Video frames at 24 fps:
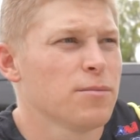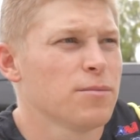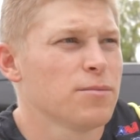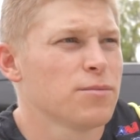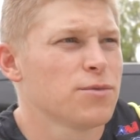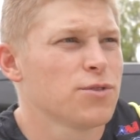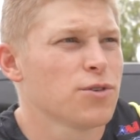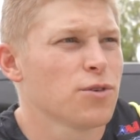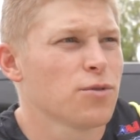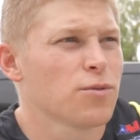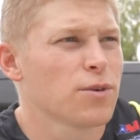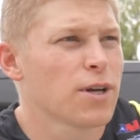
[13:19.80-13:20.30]

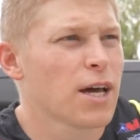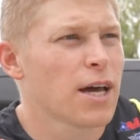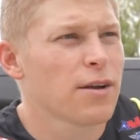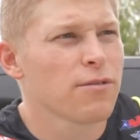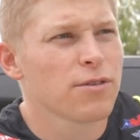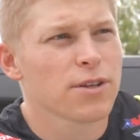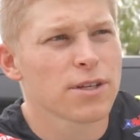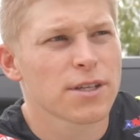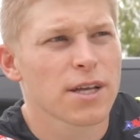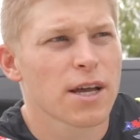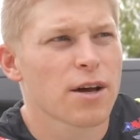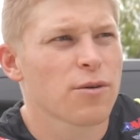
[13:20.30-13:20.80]
So got
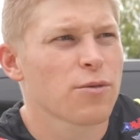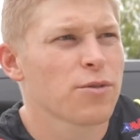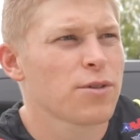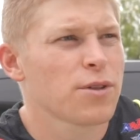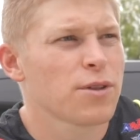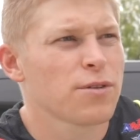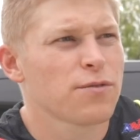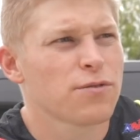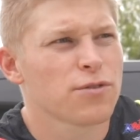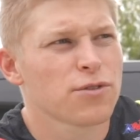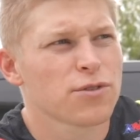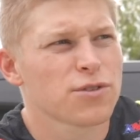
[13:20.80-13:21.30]
everything down
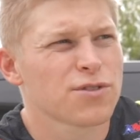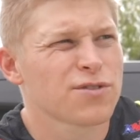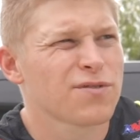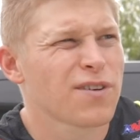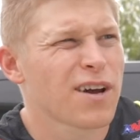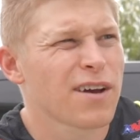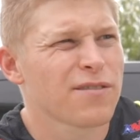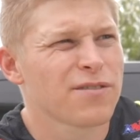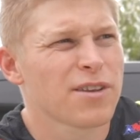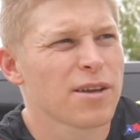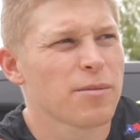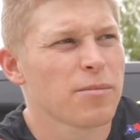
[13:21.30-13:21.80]
within the first
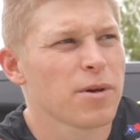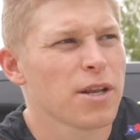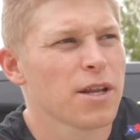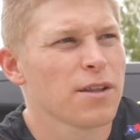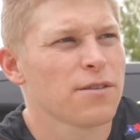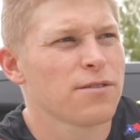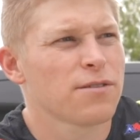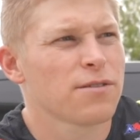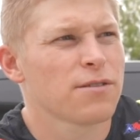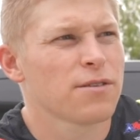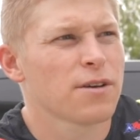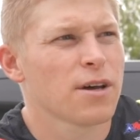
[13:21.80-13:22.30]
5-10
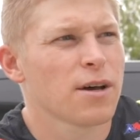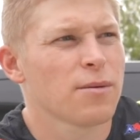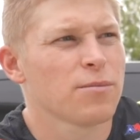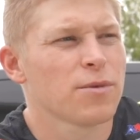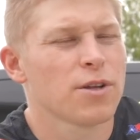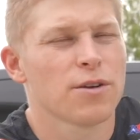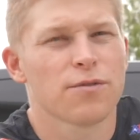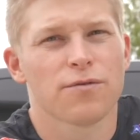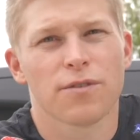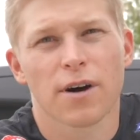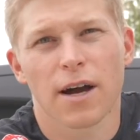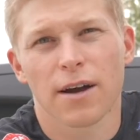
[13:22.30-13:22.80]
minutes.
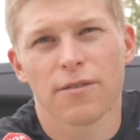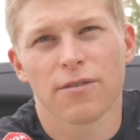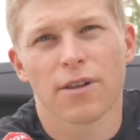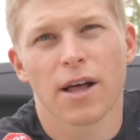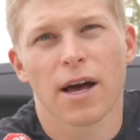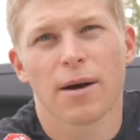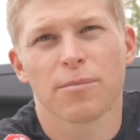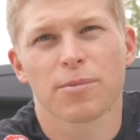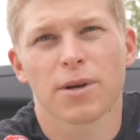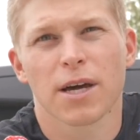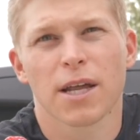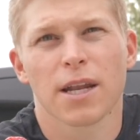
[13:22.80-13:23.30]
Did a
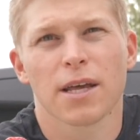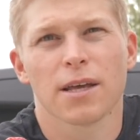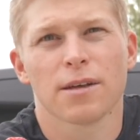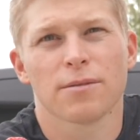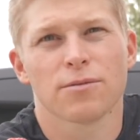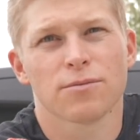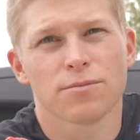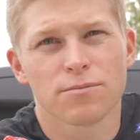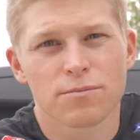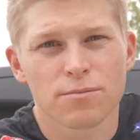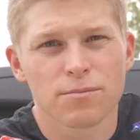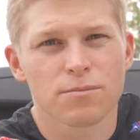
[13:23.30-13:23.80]
5-lap, kind of
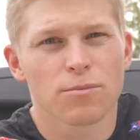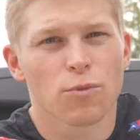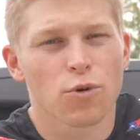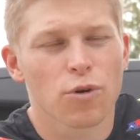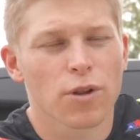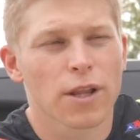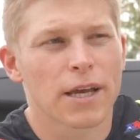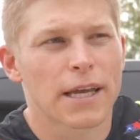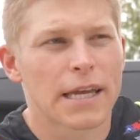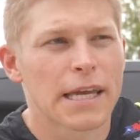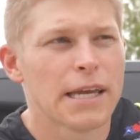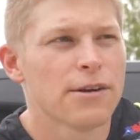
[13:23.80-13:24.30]
more
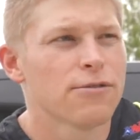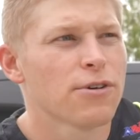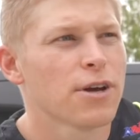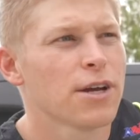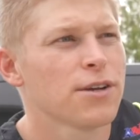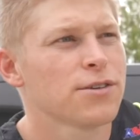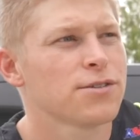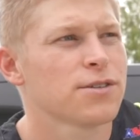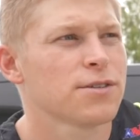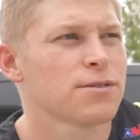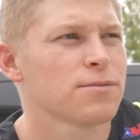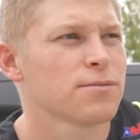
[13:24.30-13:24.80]
like heat
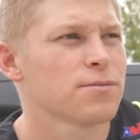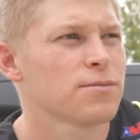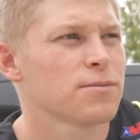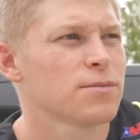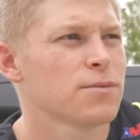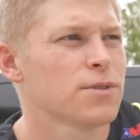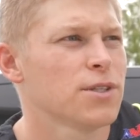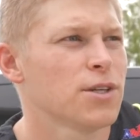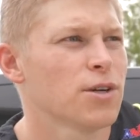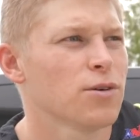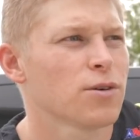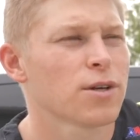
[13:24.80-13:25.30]
race.
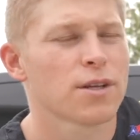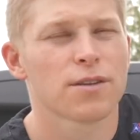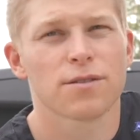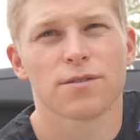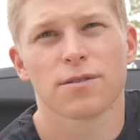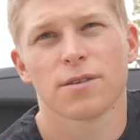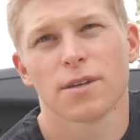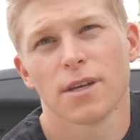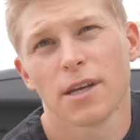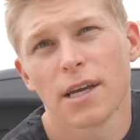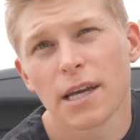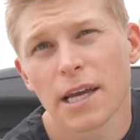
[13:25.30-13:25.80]
You know,
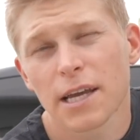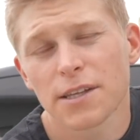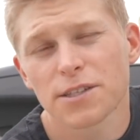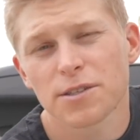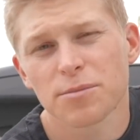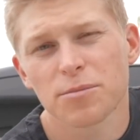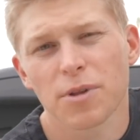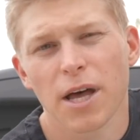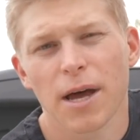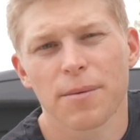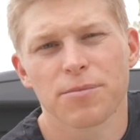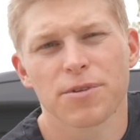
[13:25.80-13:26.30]
get
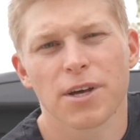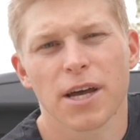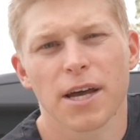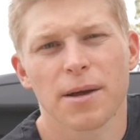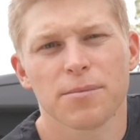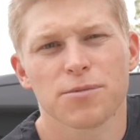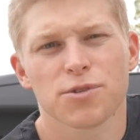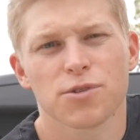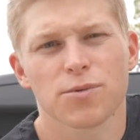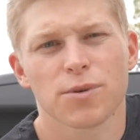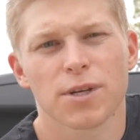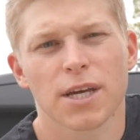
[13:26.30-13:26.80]
some lap
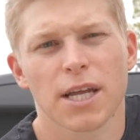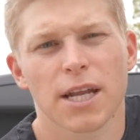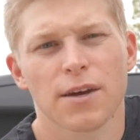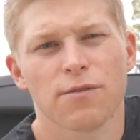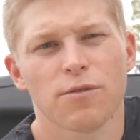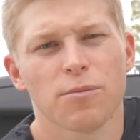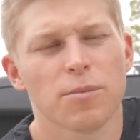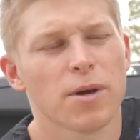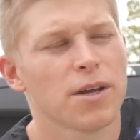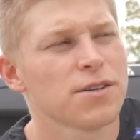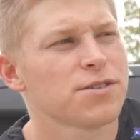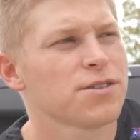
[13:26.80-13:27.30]
time so we kind of
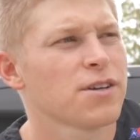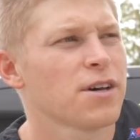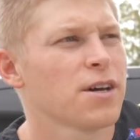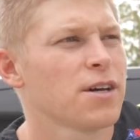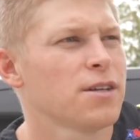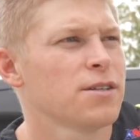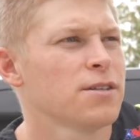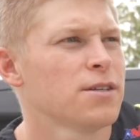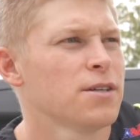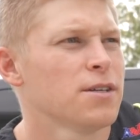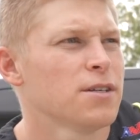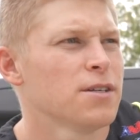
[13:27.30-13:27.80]
have a
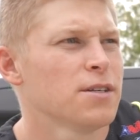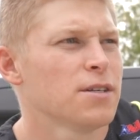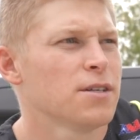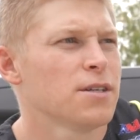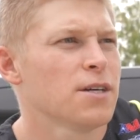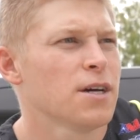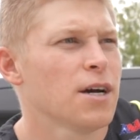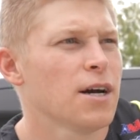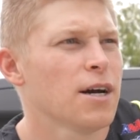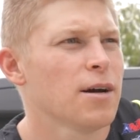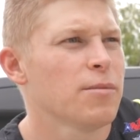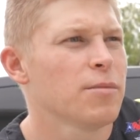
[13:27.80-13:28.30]
baseline.
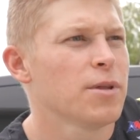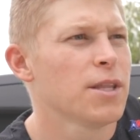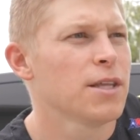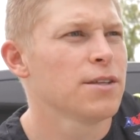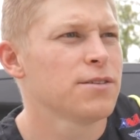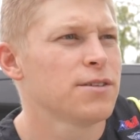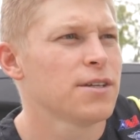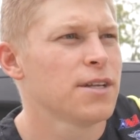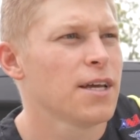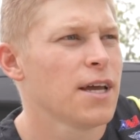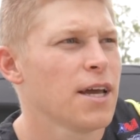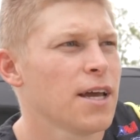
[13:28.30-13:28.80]
And then
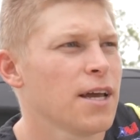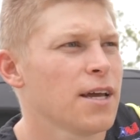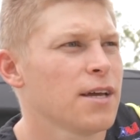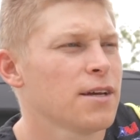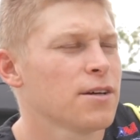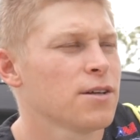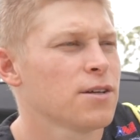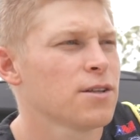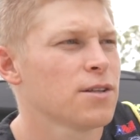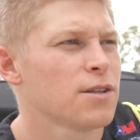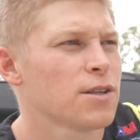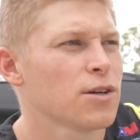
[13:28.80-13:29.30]
today,
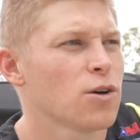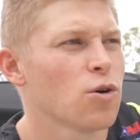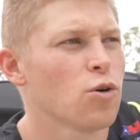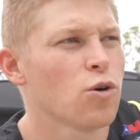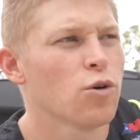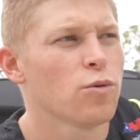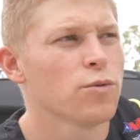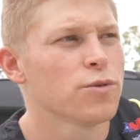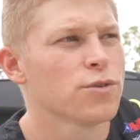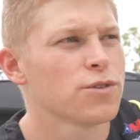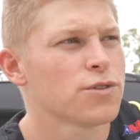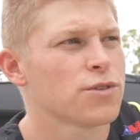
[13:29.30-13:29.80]
the
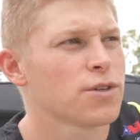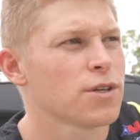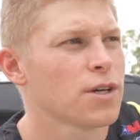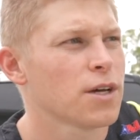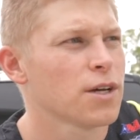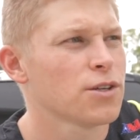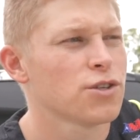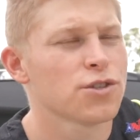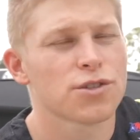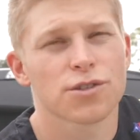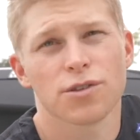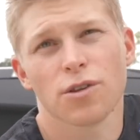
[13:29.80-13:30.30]
goal was
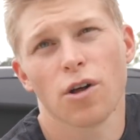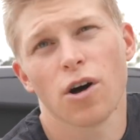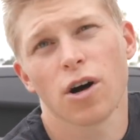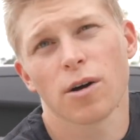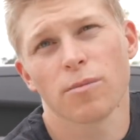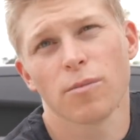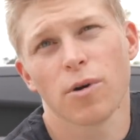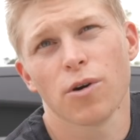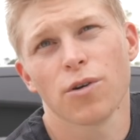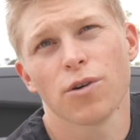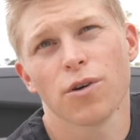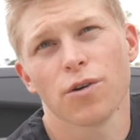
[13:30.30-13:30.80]
just
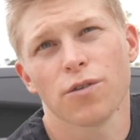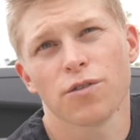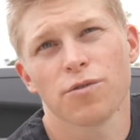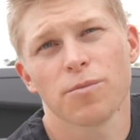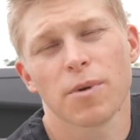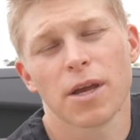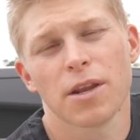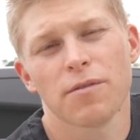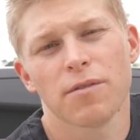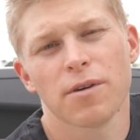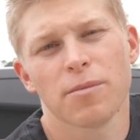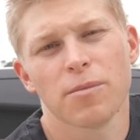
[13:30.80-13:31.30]
long motos,
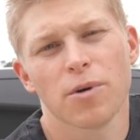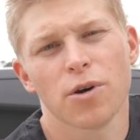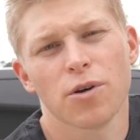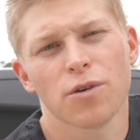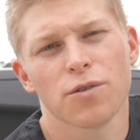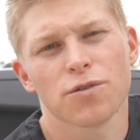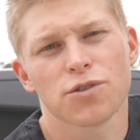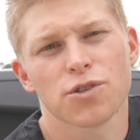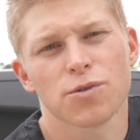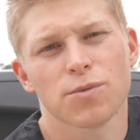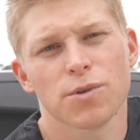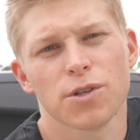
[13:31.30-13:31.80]
main event
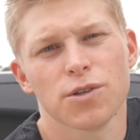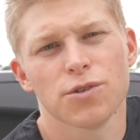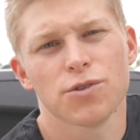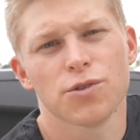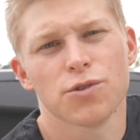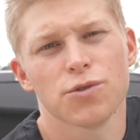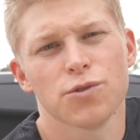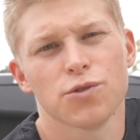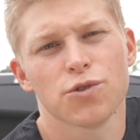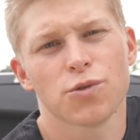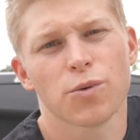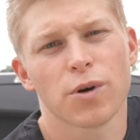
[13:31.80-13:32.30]
motos. So we did
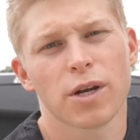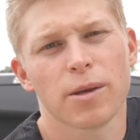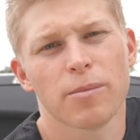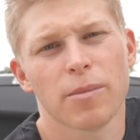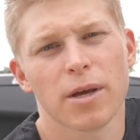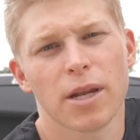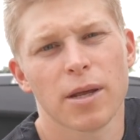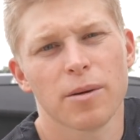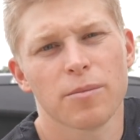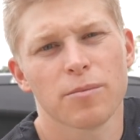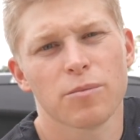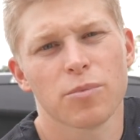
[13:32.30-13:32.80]
2
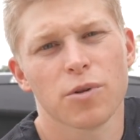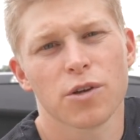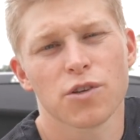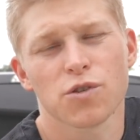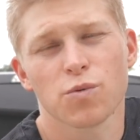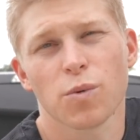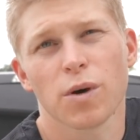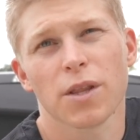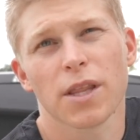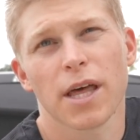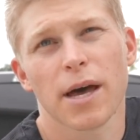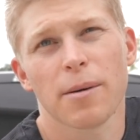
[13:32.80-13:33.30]
20-minute plus
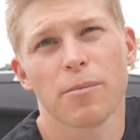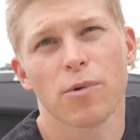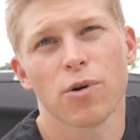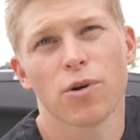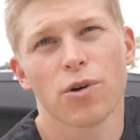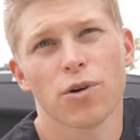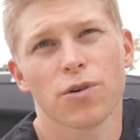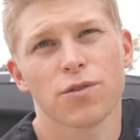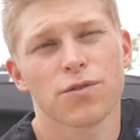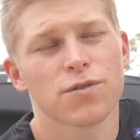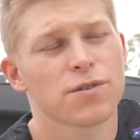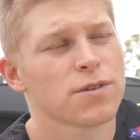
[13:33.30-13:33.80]
1-lap
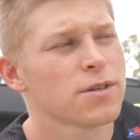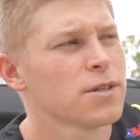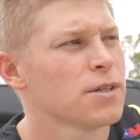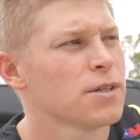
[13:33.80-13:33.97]
motos.